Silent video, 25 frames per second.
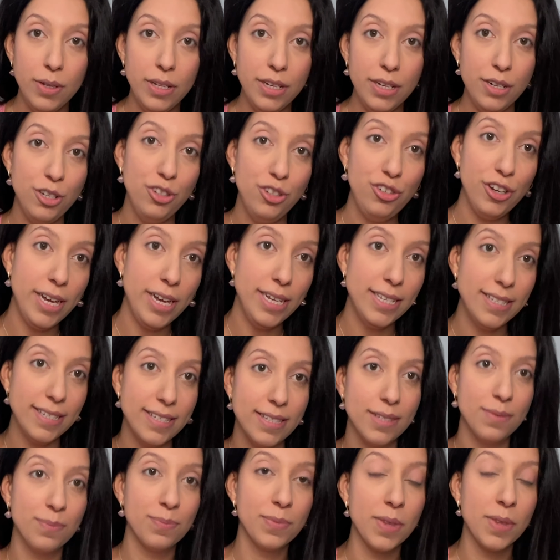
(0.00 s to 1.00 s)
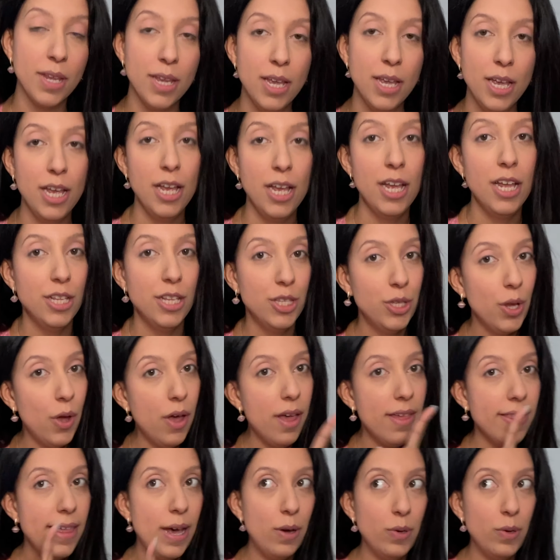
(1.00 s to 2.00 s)
little dress.
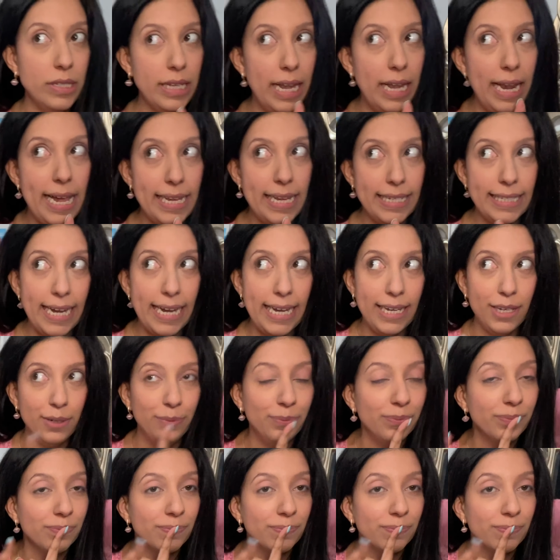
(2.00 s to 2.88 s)
So that was the last item.